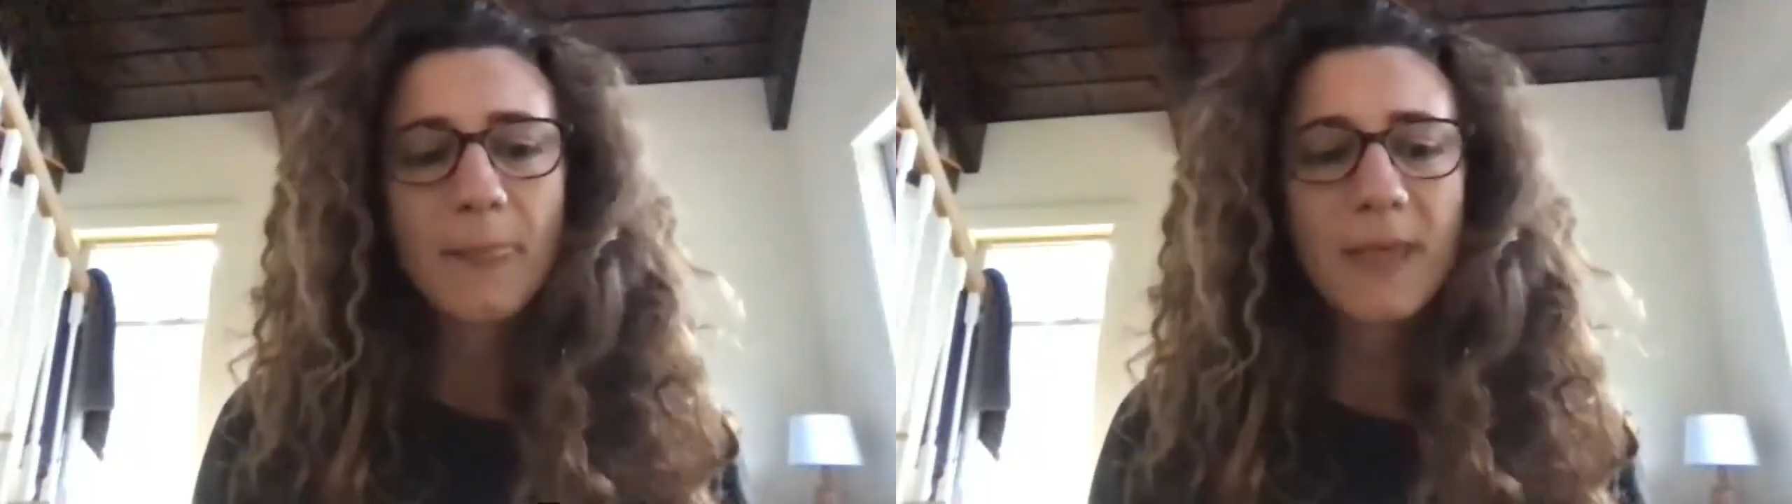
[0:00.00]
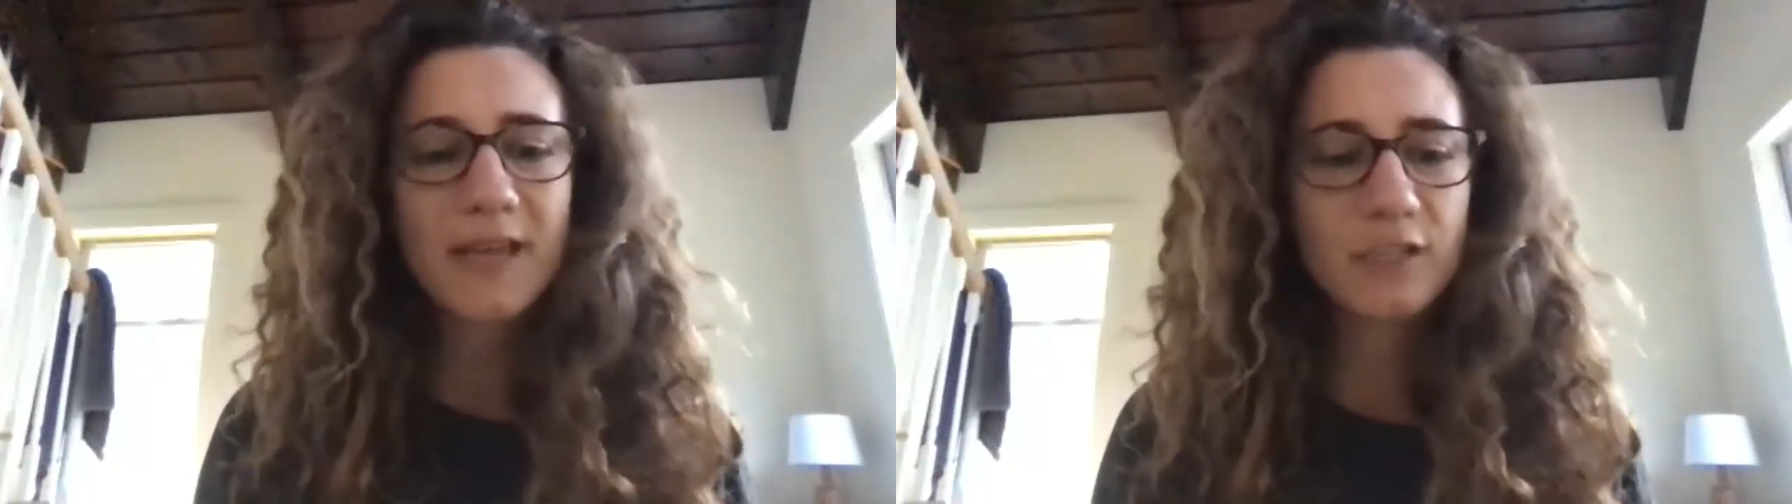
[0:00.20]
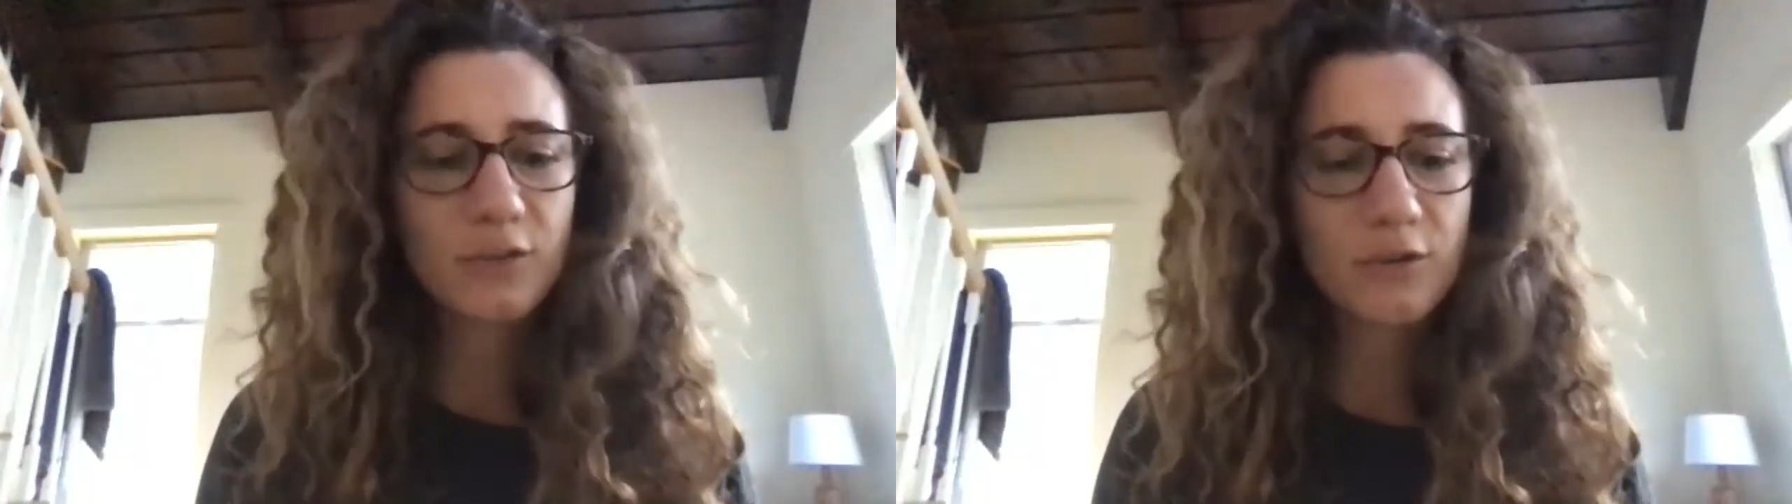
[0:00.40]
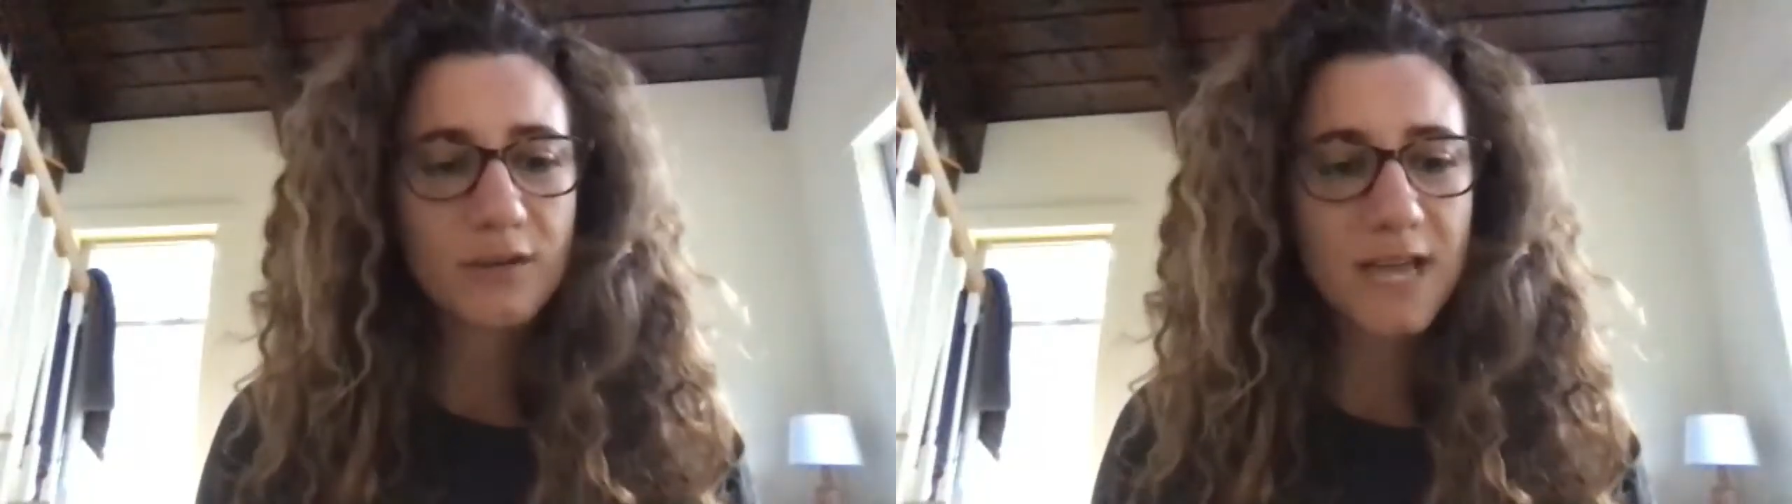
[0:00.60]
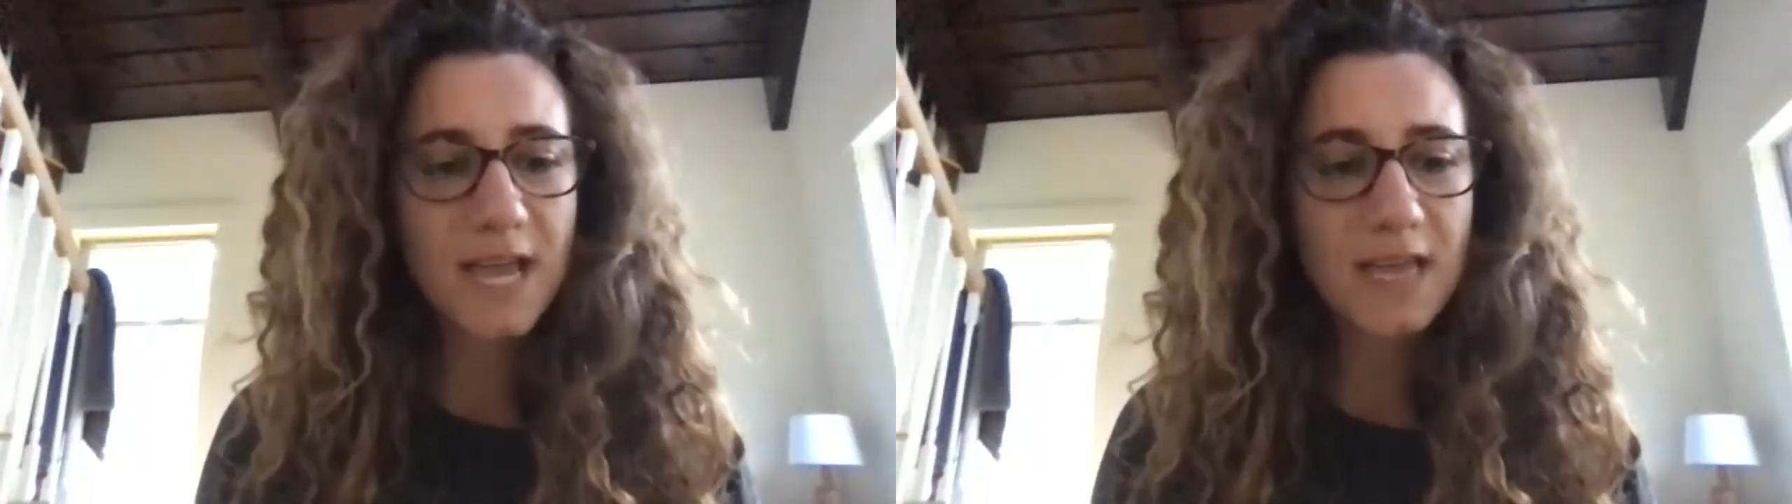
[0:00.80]
and to
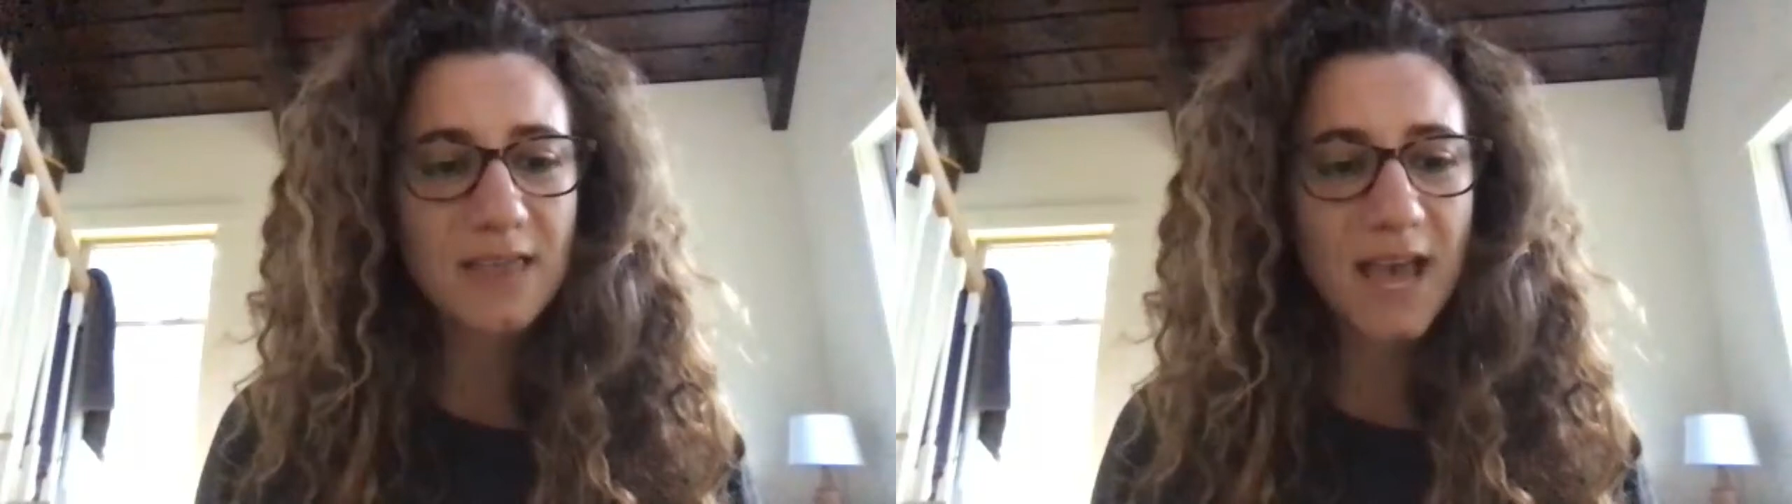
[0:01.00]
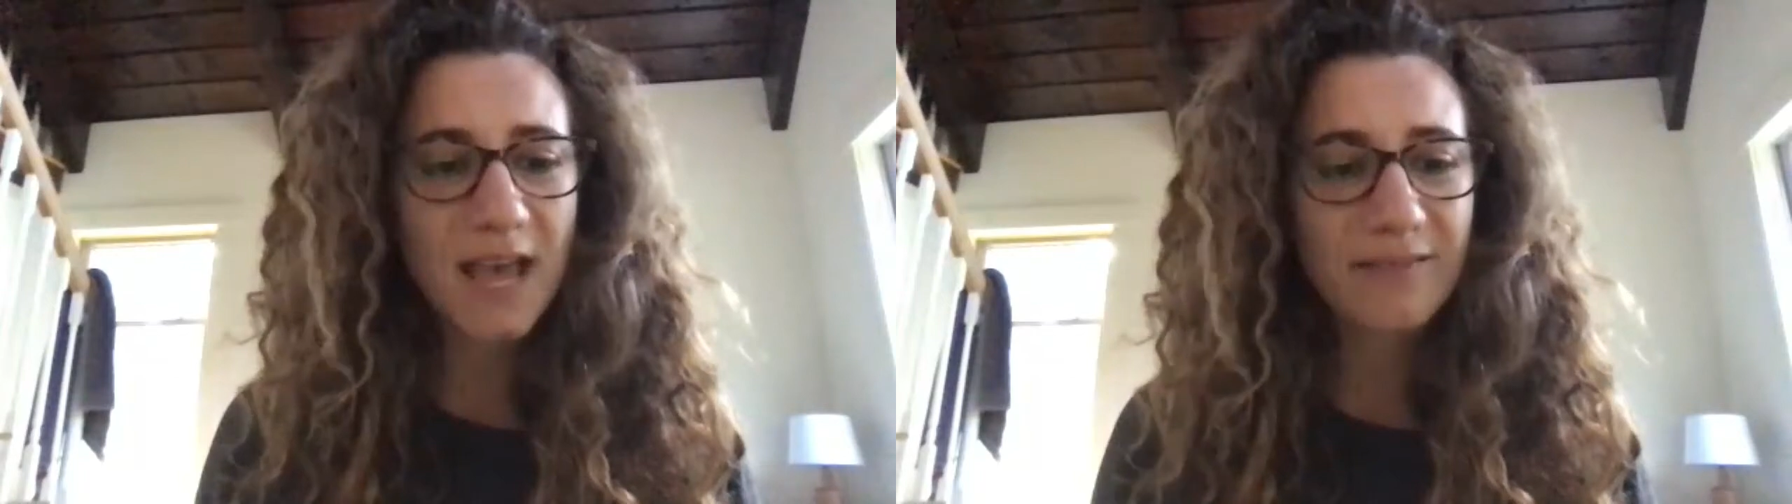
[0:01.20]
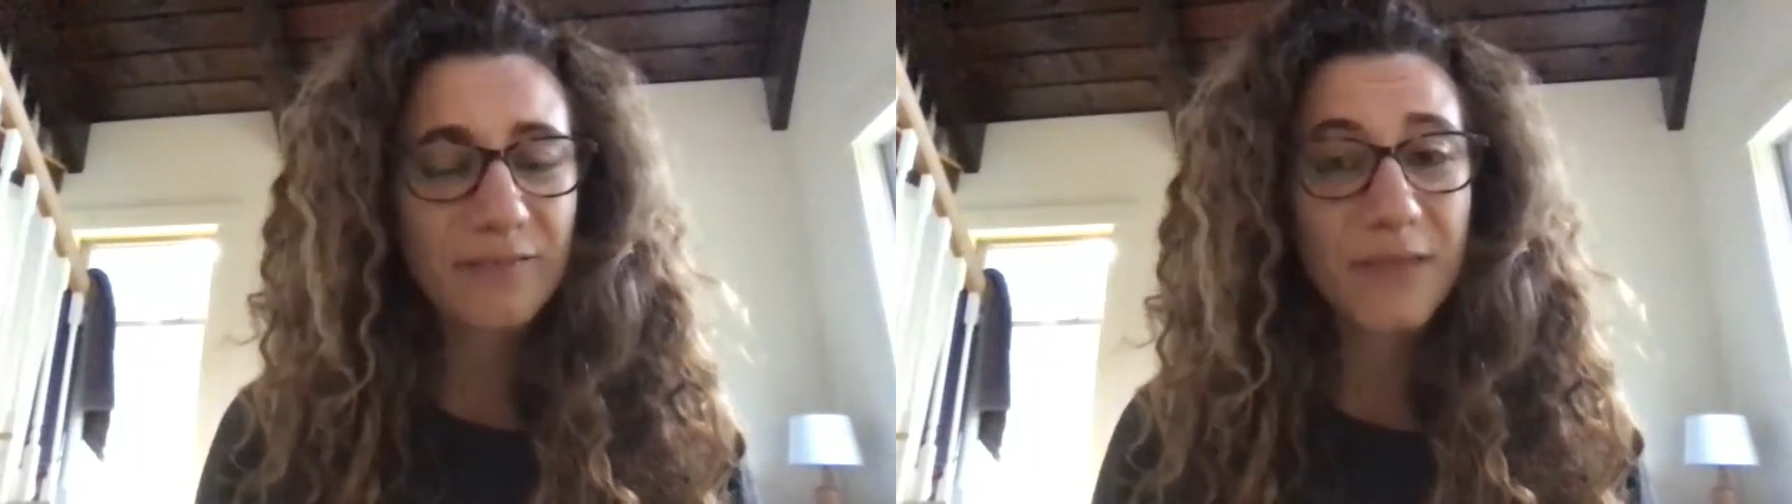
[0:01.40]
create that